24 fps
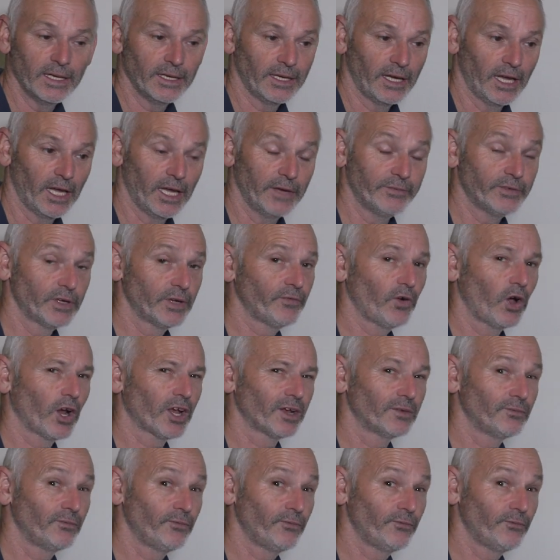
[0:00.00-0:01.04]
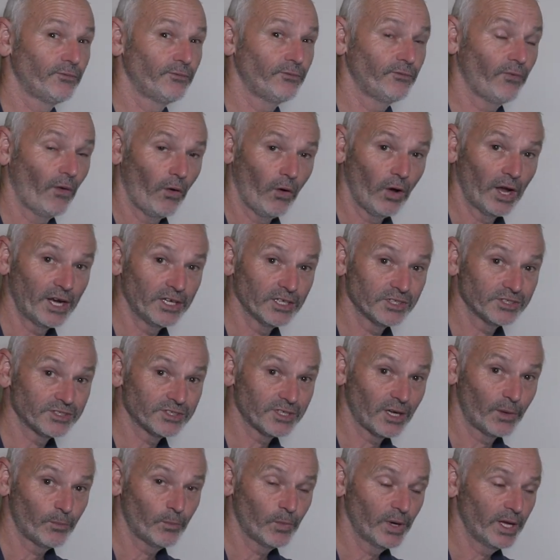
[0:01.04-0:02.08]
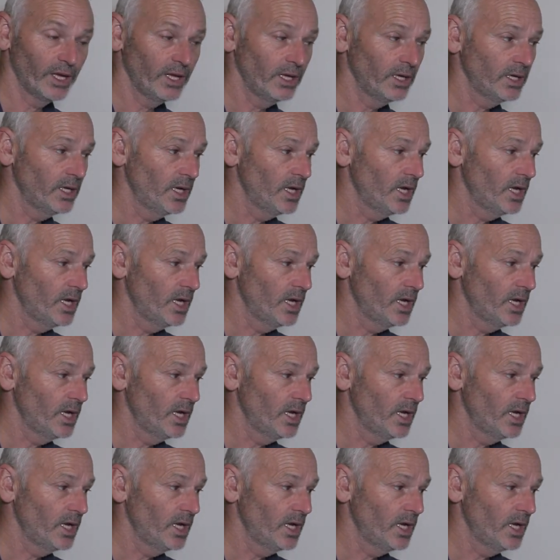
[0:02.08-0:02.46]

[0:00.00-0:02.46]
Now, even if I could find it somewhere,